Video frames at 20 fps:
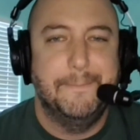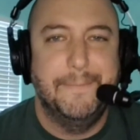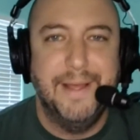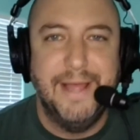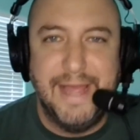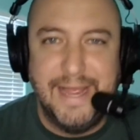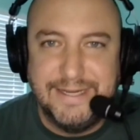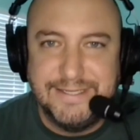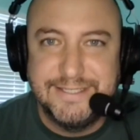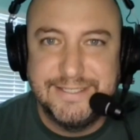
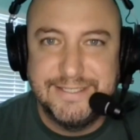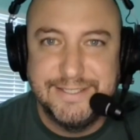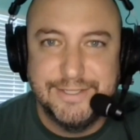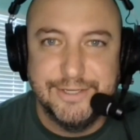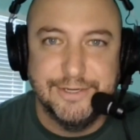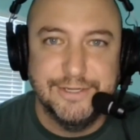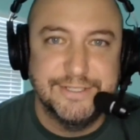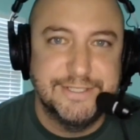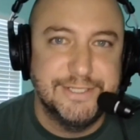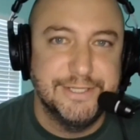But
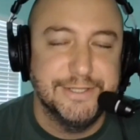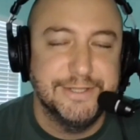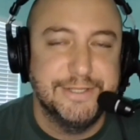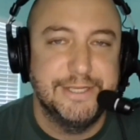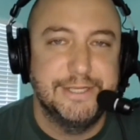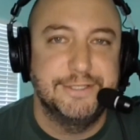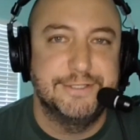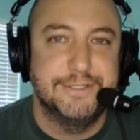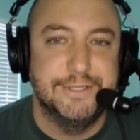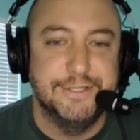there are still
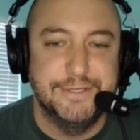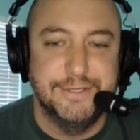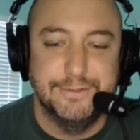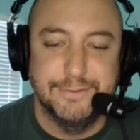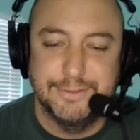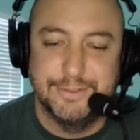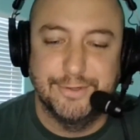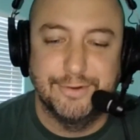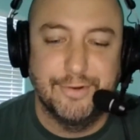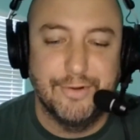things to
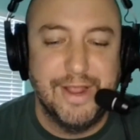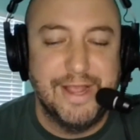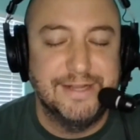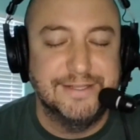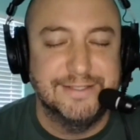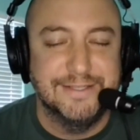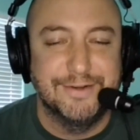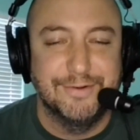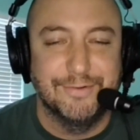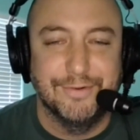do. So
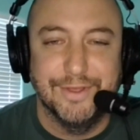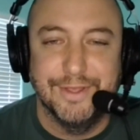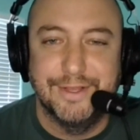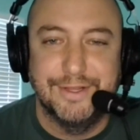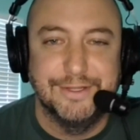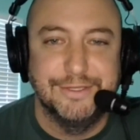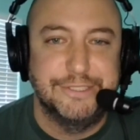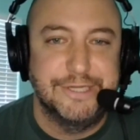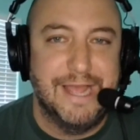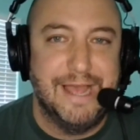Greg did a really
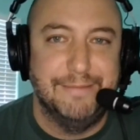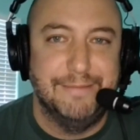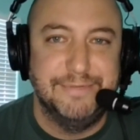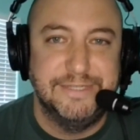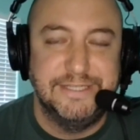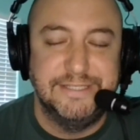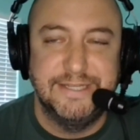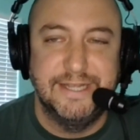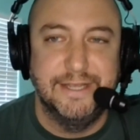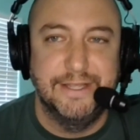good job
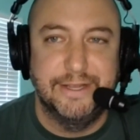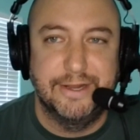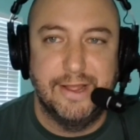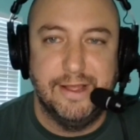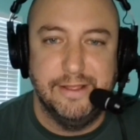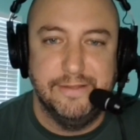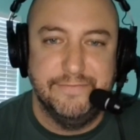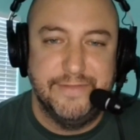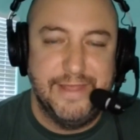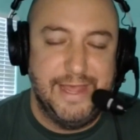detailing
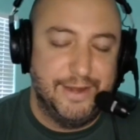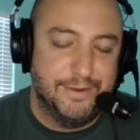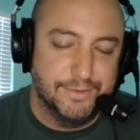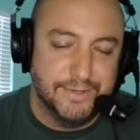all of that.